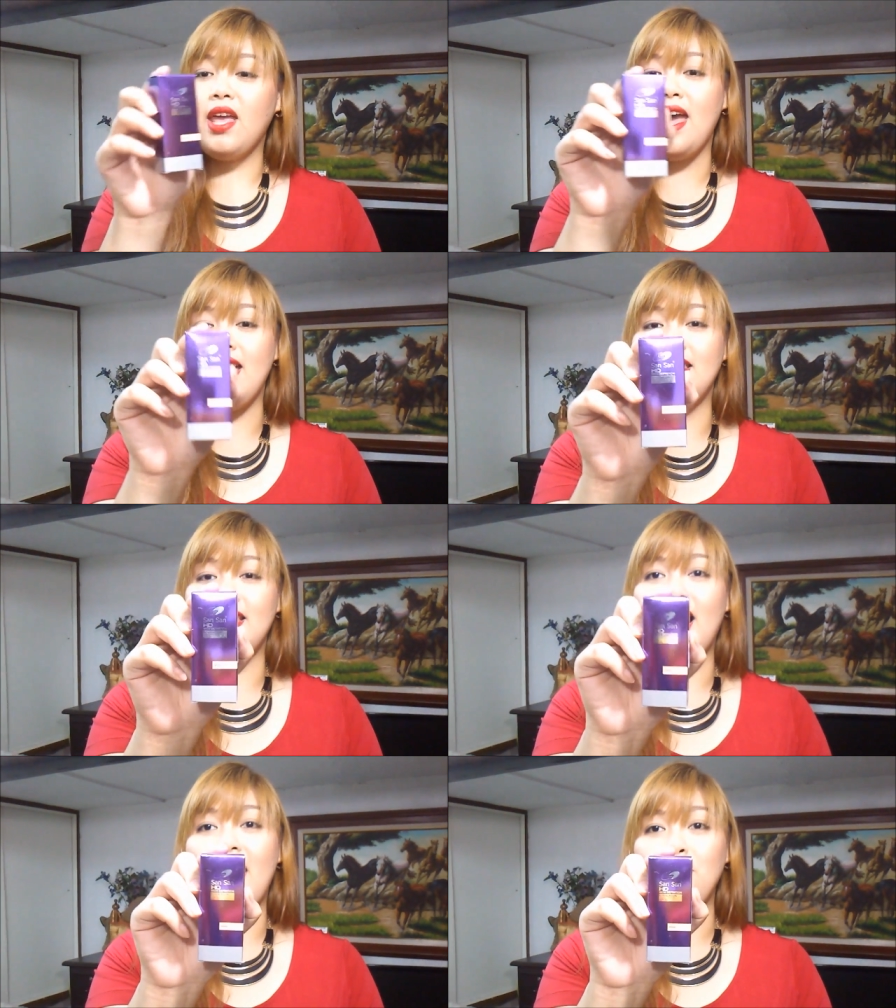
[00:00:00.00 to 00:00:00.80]
and
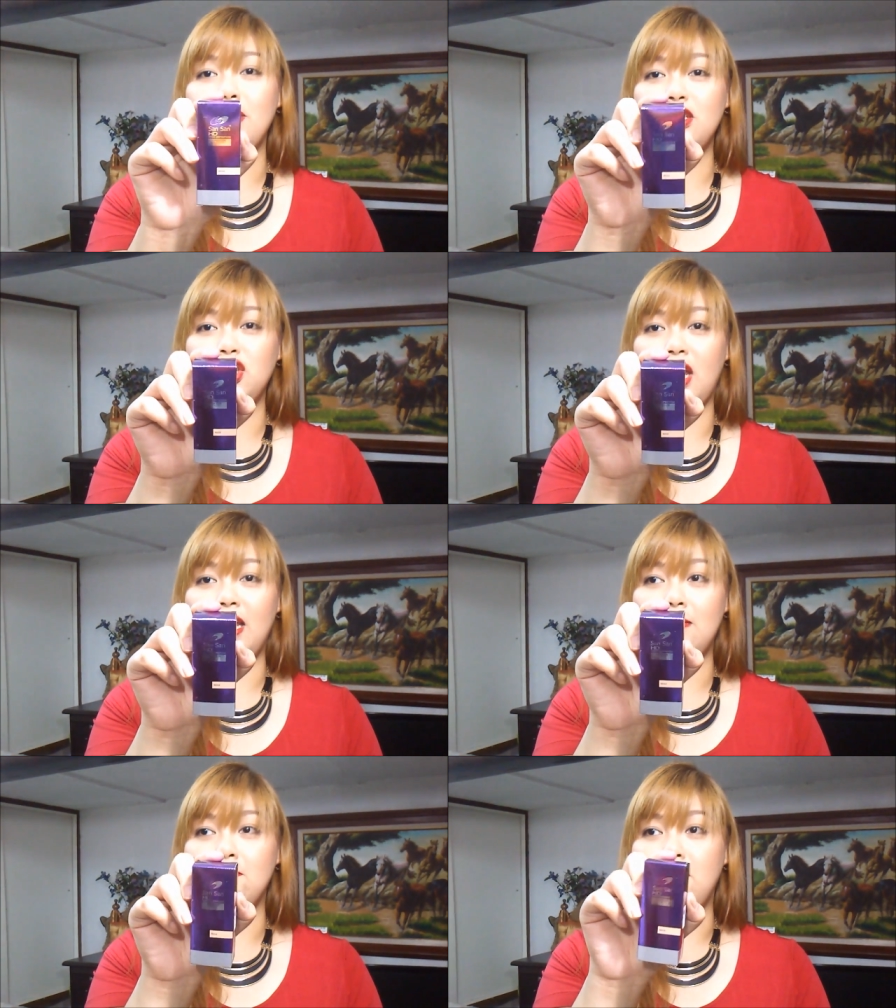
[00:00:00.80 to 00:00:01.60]
I'm in the
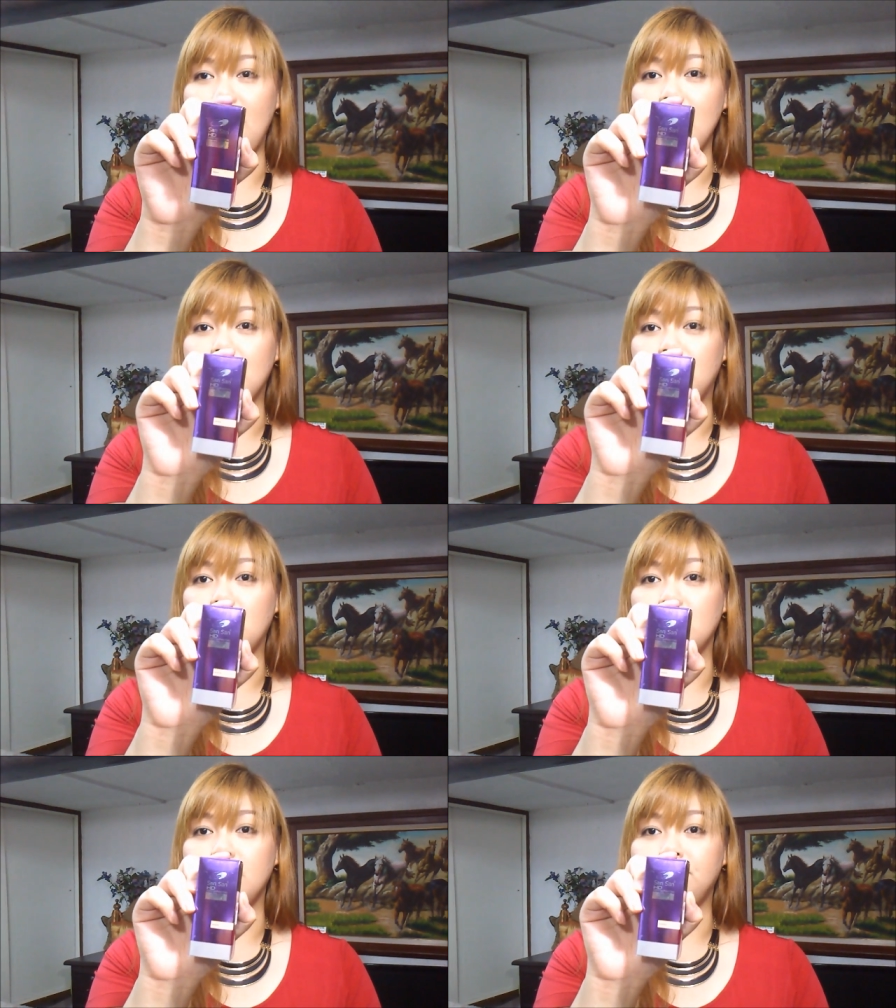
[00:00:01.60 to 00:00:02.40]
shade
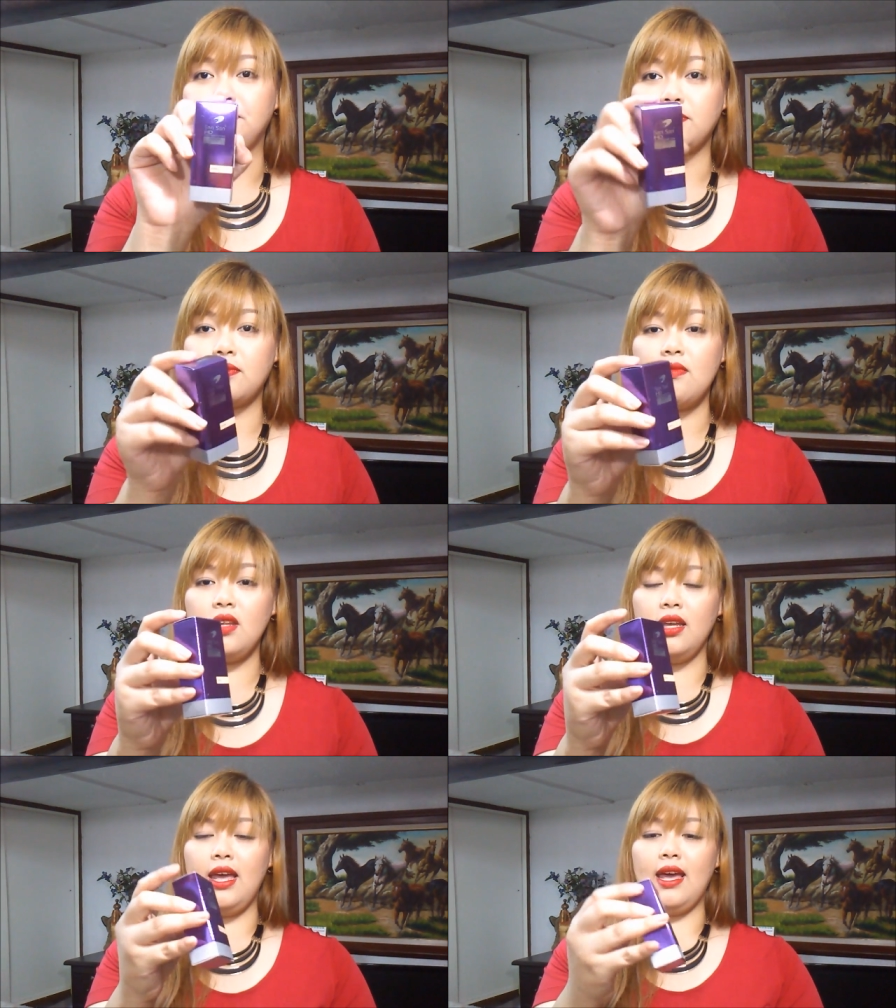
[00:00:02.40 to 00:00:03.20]
beige
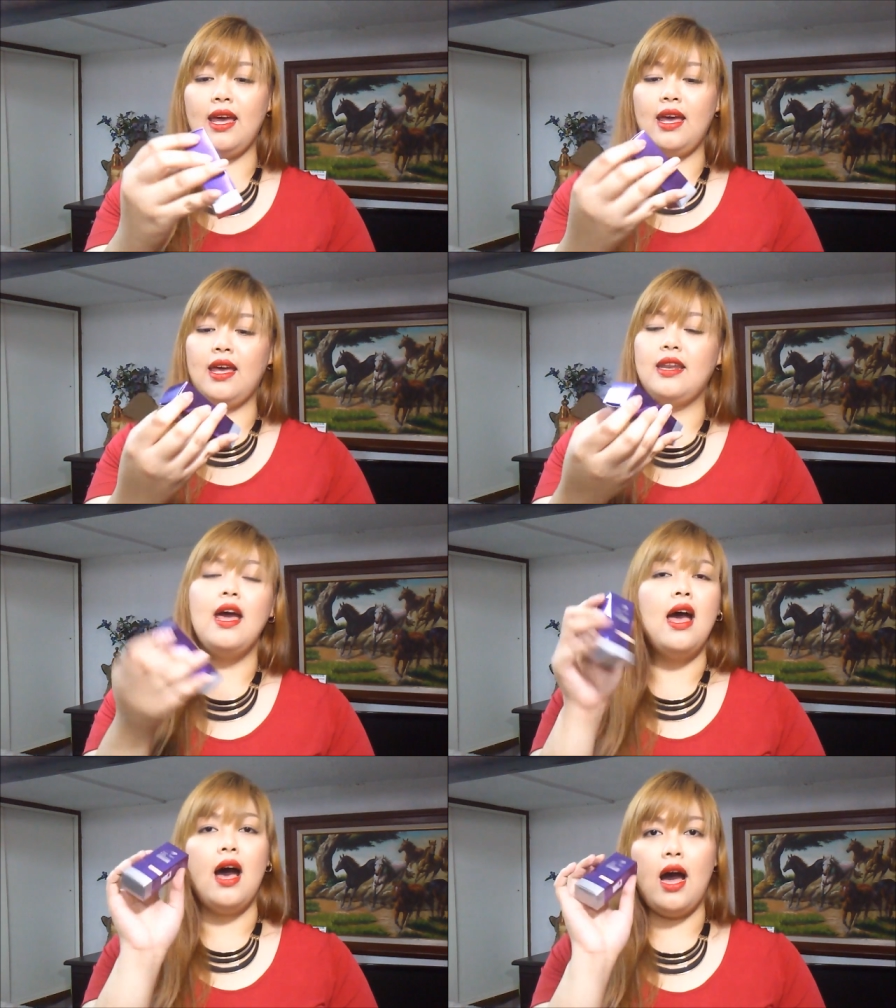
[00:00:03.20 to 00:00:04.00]
and
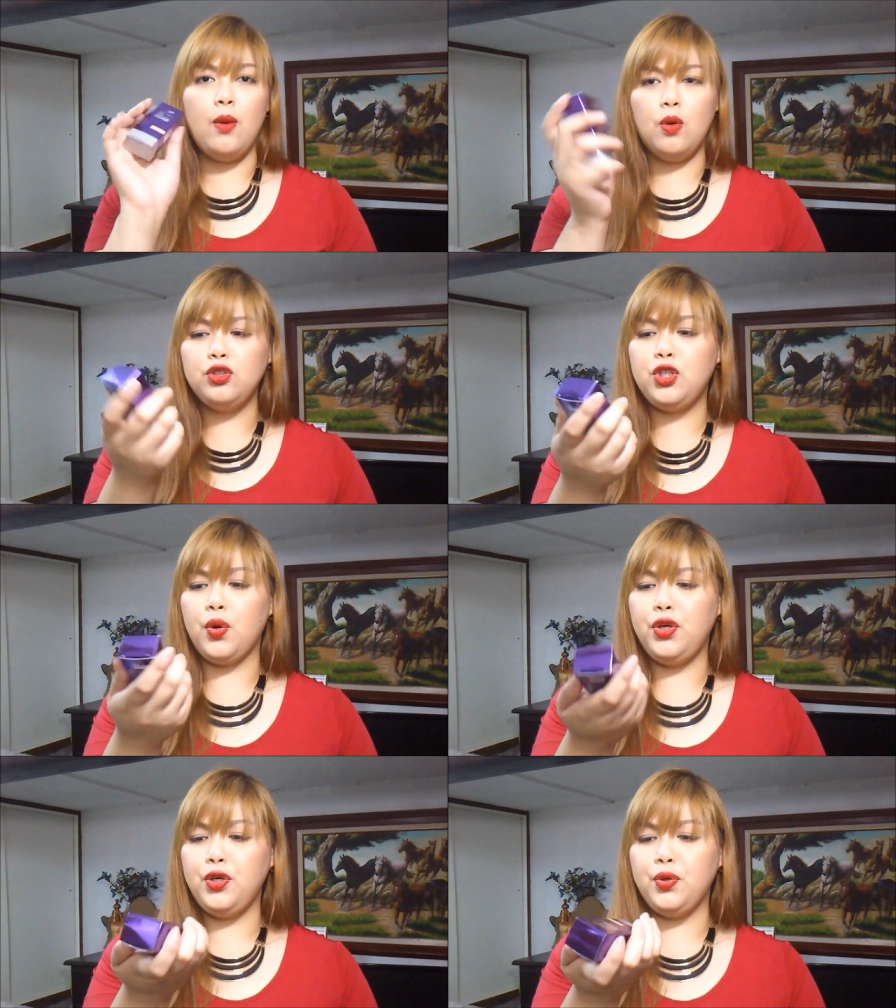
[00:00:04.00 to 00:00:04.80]
I won't show
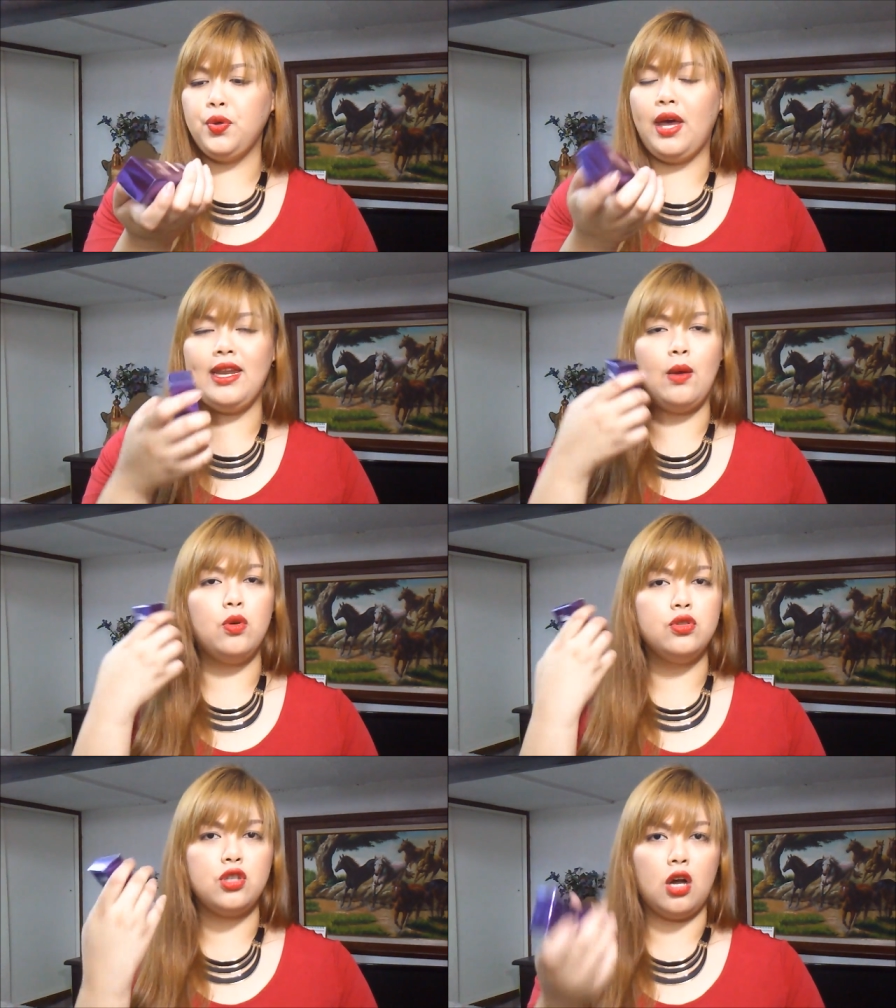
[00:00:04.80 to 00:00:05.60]
you and I
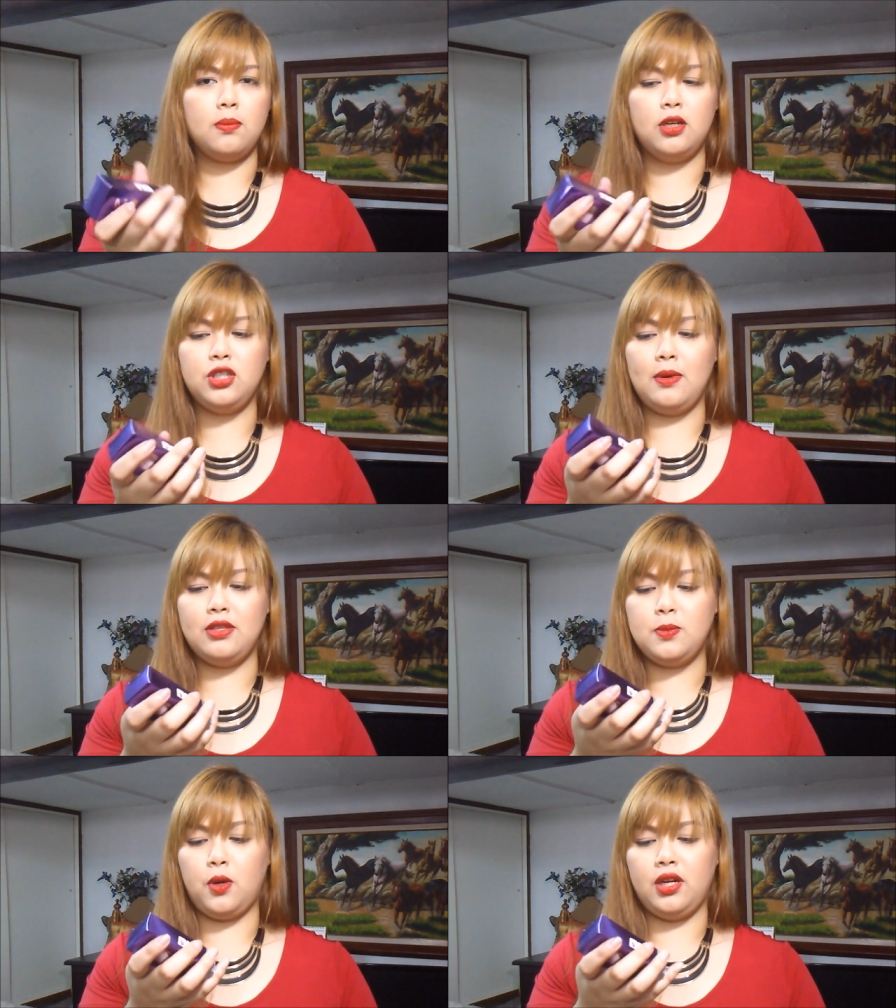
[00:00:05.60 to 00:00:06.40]
won't talk much about
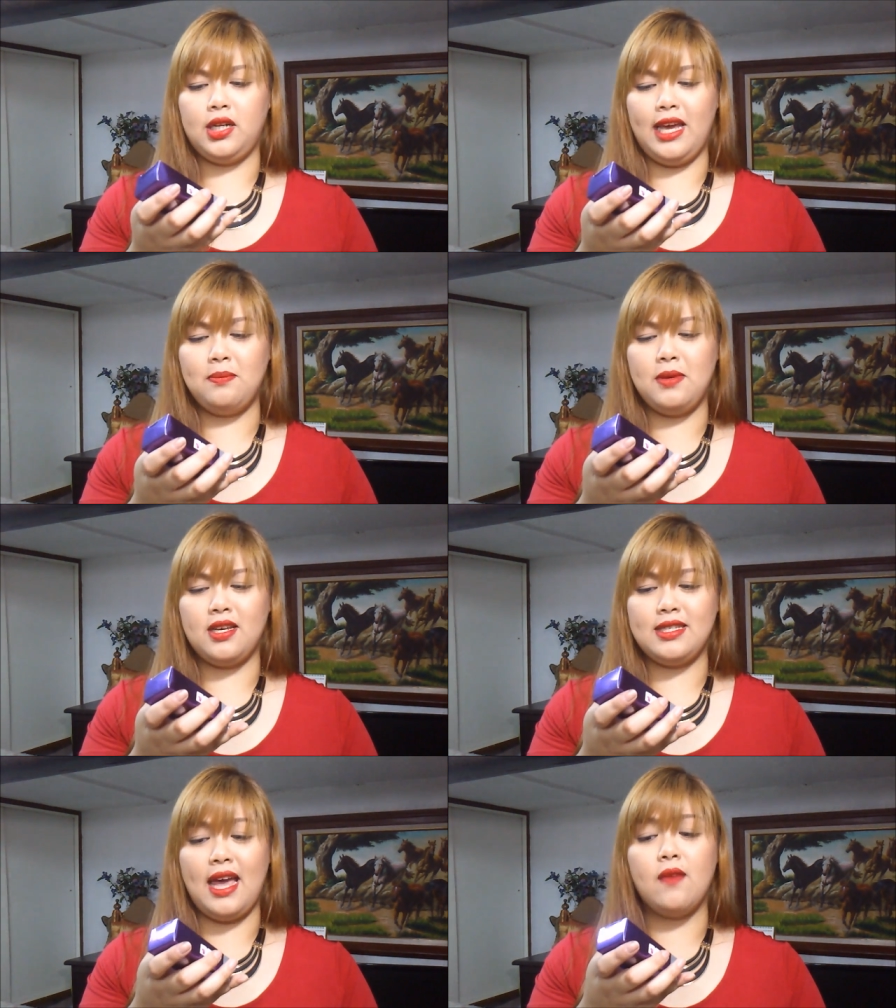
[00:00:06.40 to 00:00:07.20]
this product yet
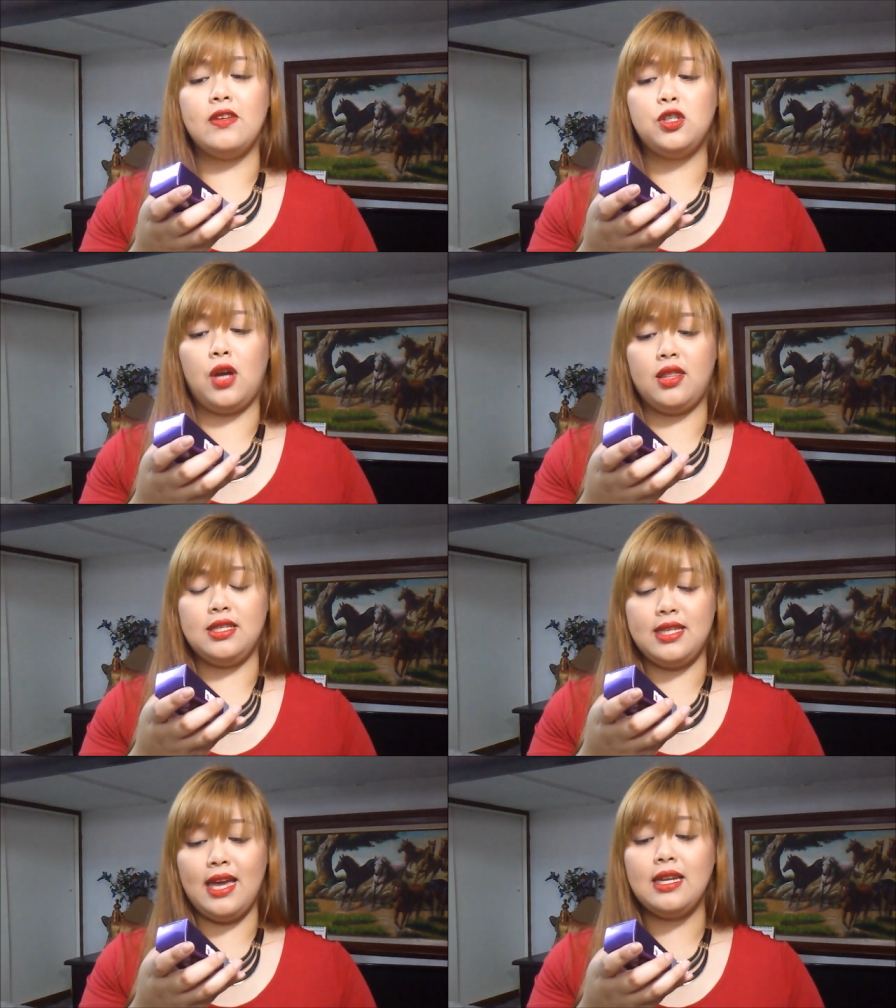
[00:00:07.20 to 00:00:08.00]
because I haven't tried
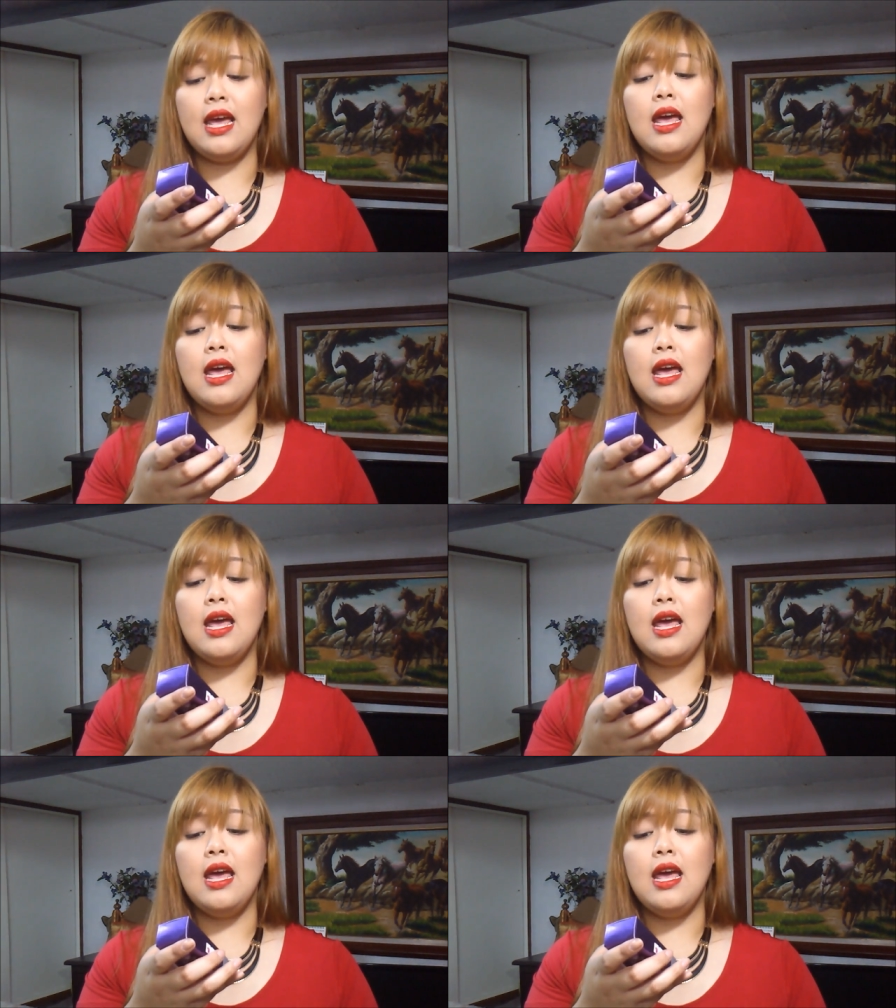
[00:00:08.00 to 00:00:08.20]
this yet